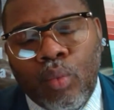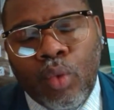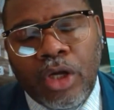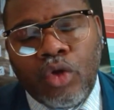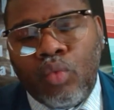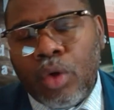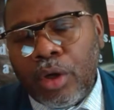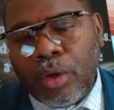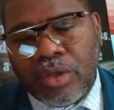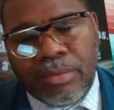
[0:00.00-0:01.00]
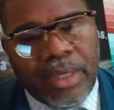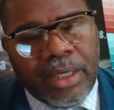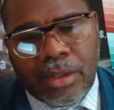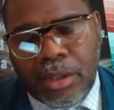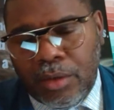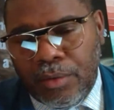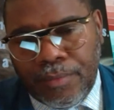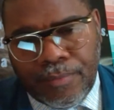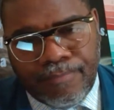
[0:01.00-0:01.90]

what do words mean to you